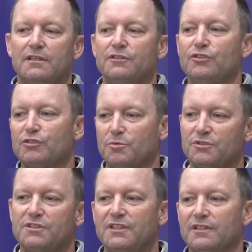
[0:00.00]
Usable
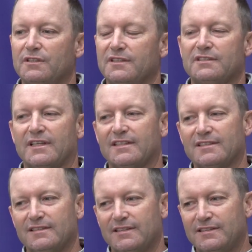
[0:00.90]
skill, it's like,
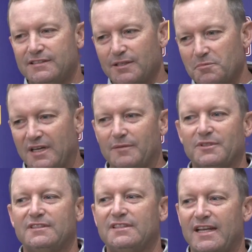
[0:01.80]
it's sometimes
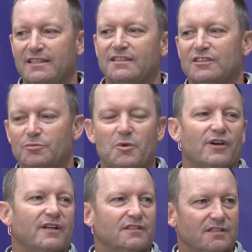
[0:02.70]
it takes
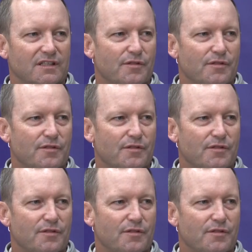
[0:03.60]
experience to